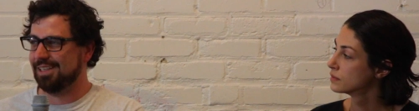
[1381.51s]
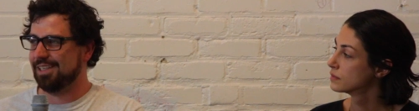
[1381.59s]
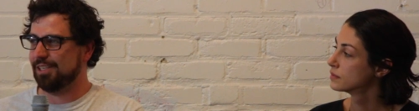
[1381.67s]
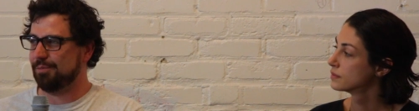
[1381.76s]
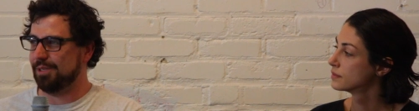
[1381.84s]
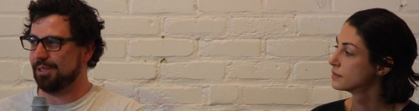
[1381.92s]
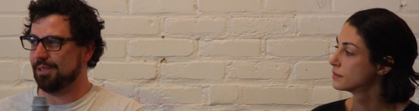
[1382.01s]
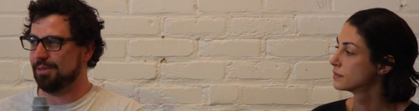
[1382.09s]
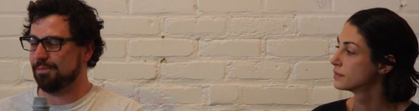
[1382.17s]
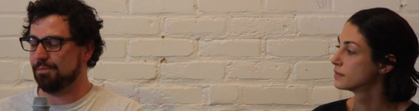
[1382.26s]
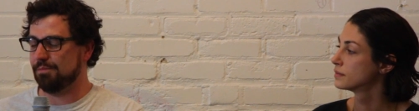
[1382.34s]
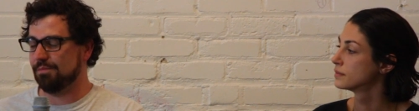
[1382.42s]
Speaker 1: competing
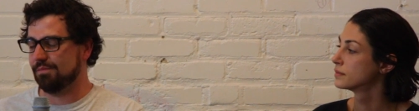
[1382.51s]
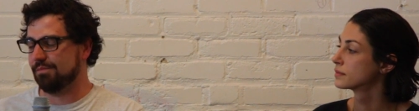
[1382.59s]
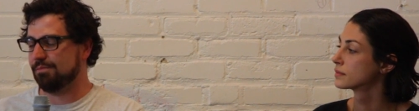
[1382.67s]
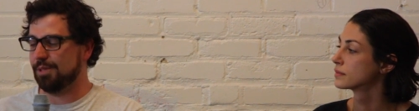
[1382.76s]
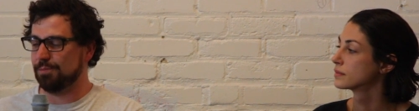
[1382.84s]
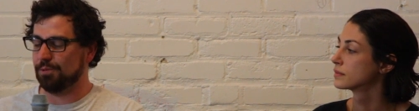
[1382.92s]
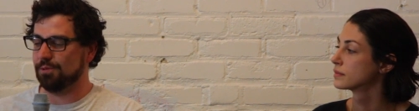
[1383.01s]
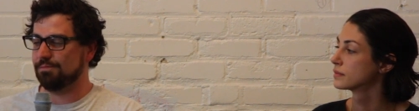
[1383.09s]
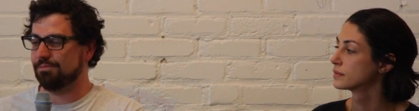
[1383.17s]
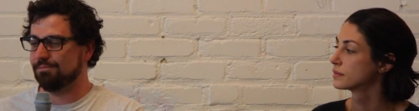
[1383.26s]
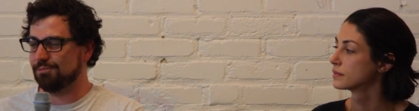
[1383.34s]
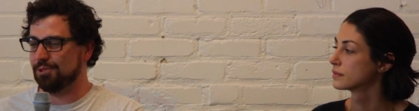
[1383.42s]
people
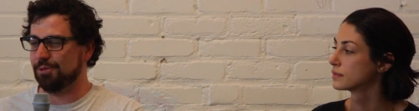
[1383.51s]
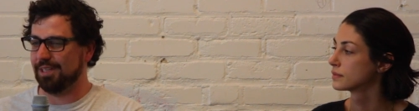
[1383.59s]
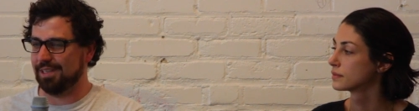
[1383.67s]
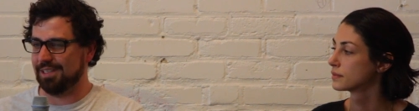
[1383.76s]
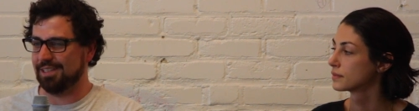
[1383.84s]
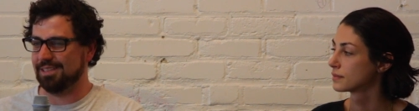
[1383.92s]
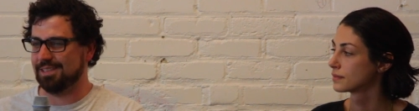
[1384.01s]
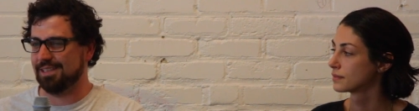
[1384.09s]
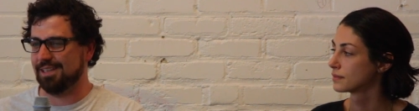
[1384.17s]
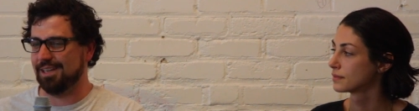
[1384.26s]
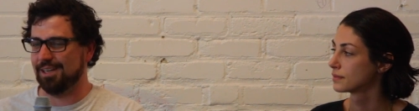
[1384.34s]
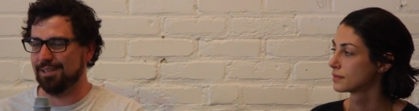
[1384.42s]
doing things.
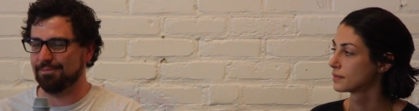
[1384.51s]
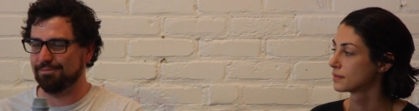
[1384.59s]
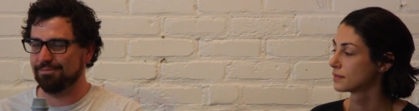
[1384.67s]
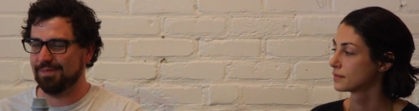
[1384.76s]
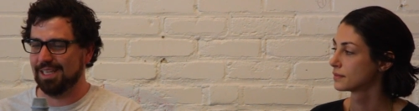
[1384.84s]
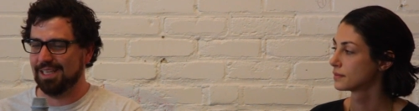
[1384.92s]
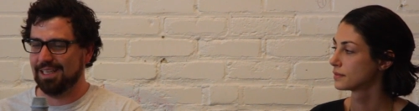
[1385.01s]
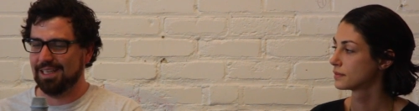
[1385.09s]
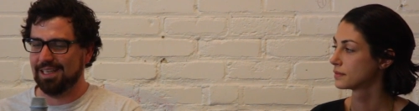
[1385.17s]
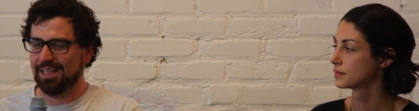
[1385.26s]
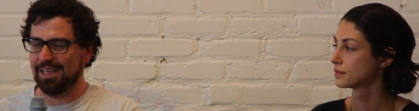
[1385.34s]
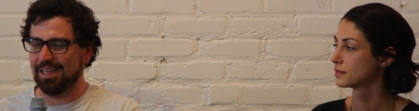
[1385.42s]
Um,
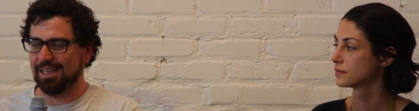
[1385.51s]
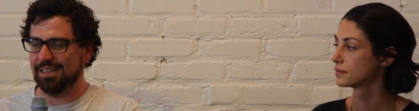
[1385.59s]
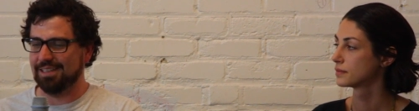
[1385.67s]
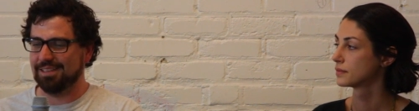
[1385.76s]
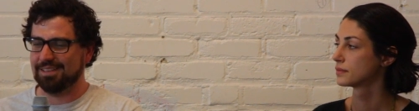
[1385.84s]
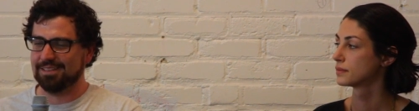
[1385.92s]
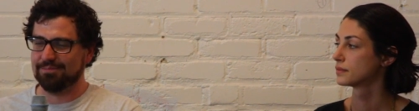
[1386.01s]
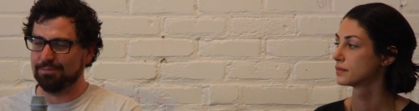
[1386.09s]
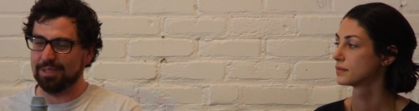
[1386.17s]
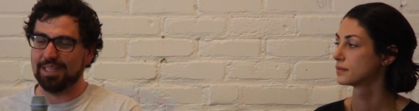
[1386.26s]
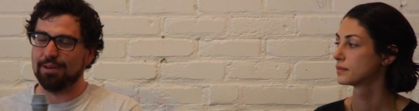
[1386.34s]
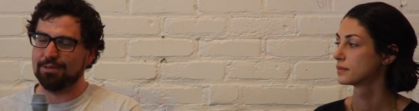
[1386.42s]
and
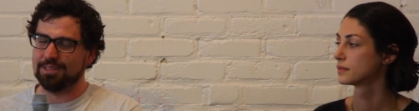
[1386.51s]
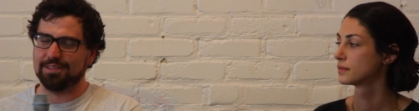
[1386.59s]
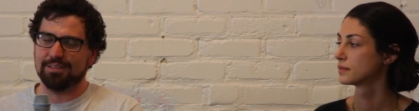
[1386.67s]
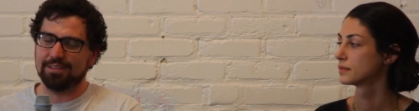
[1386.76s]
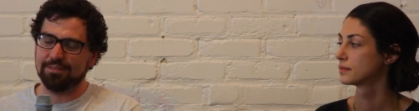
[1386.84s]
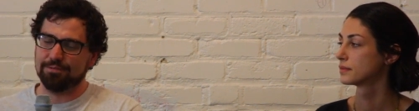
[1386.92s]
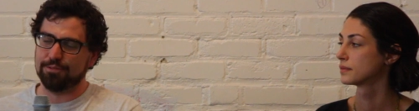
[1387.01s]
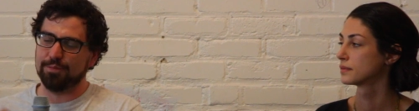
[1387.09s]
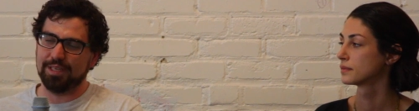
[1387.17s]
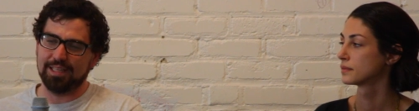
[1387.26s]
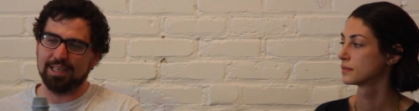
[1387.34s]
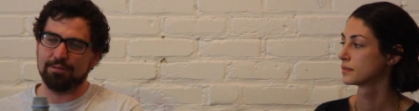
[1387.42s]
but that was for
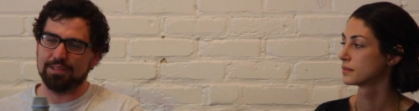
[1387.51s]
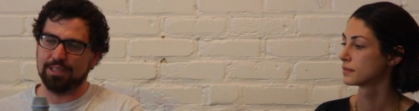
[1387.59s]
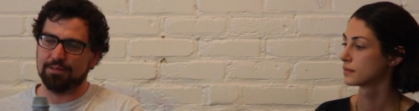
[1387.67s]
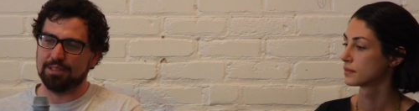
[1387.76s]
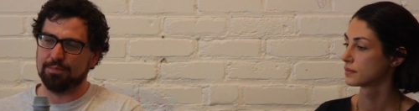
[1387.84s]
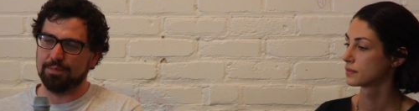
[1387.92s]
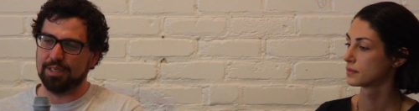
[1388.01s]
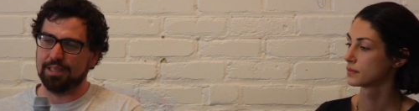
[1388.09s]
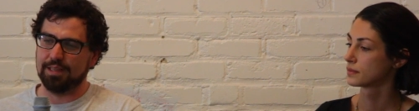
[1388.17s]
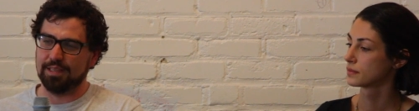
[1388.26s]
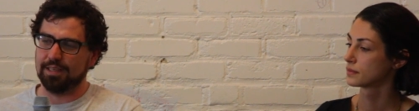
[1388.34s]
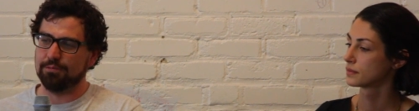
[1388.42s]
me that was that was a big
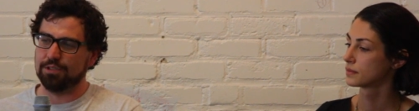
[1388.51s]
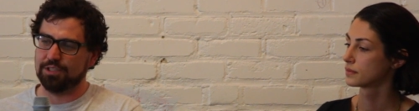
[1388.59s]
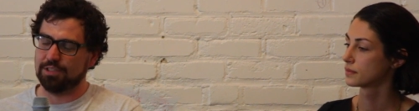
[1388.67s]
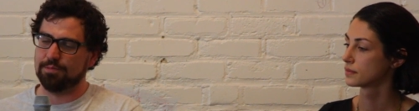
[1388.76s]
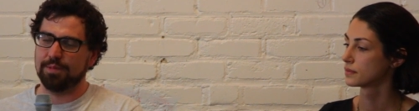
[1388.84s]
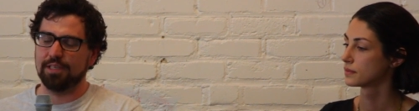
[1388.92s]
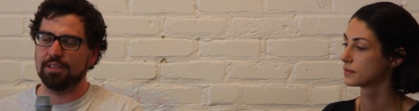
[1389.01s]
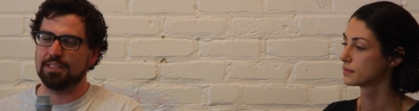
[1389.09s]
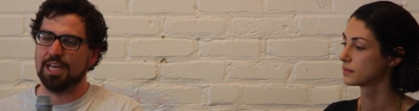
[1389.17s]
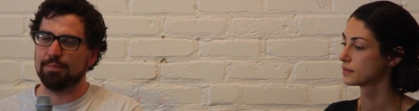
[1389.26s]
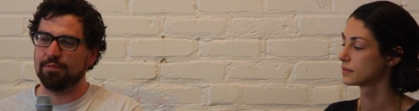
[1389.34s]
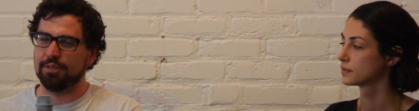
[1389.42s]
thing was just being on
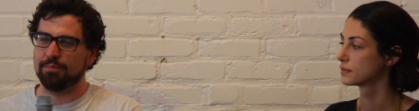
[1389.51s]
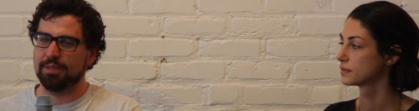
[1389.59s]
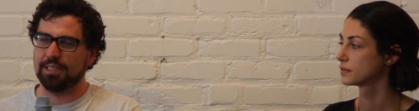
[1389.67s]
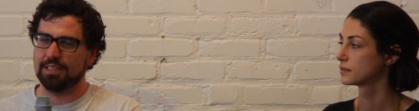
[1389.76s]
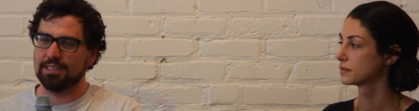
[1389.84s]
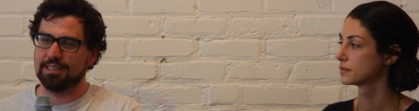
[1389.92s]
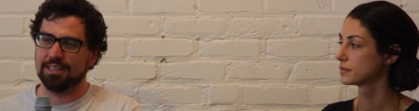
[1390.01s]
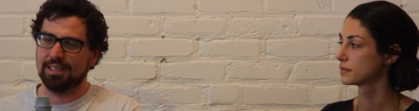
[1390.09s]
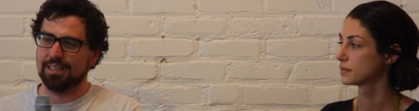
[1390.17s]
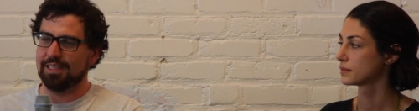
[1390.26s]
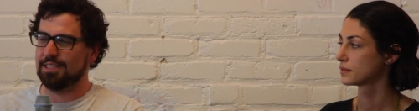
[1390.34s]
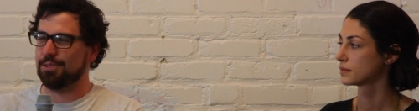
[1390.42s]
top of it because
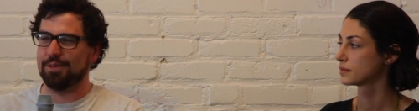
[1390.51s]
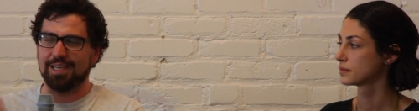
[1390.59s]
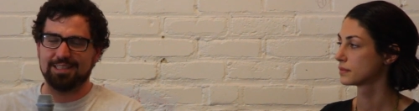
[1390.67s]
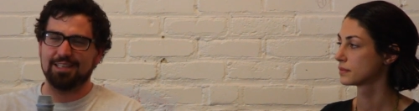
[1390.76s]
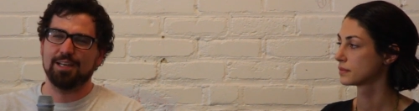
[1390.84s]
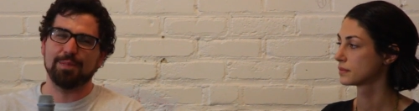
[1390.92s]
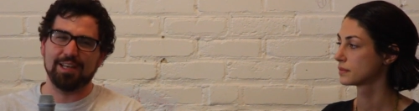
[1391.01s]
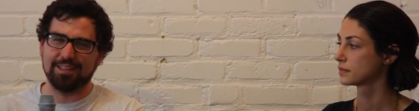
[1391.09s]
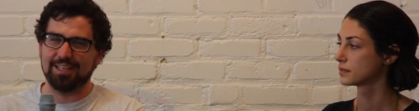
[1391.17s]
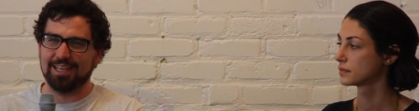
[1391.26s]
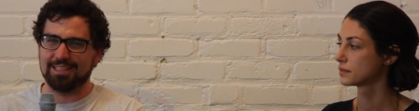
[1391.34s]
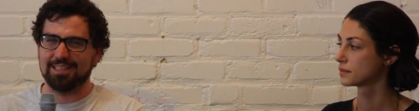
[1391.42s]
that story has to come out the
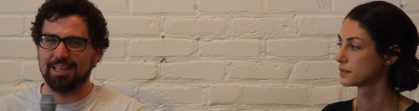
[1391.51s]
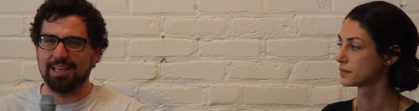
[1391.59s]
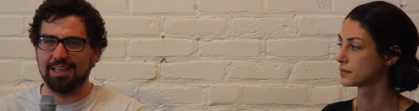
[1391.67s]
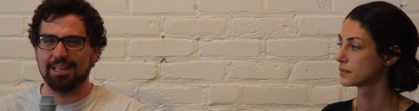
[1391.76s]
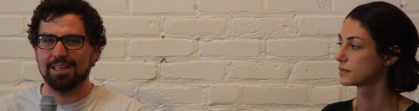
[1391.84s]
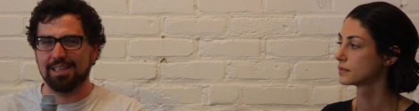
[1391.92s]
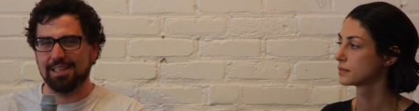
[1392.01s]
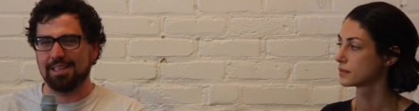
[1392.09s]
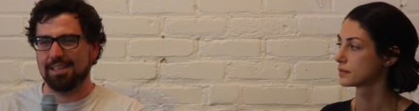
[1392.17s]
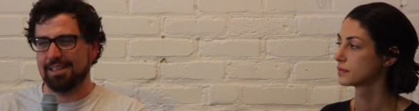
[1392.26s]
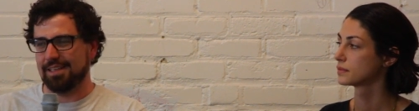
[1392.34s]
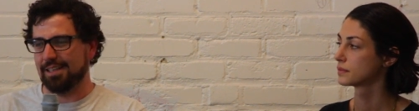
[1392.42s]
next day.
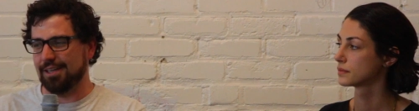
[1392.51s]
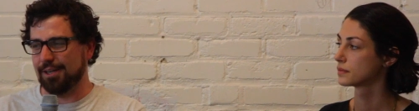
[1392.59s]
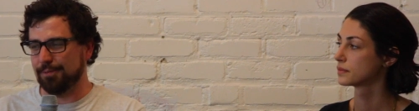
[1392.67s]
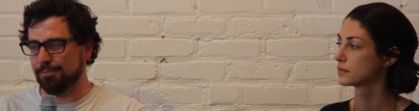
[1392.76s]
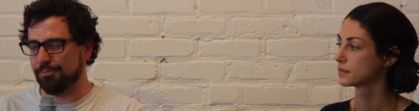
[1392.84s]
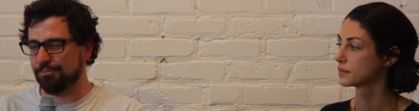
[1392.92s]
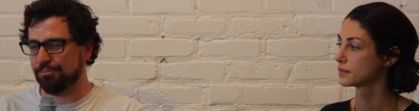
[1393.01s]
Um,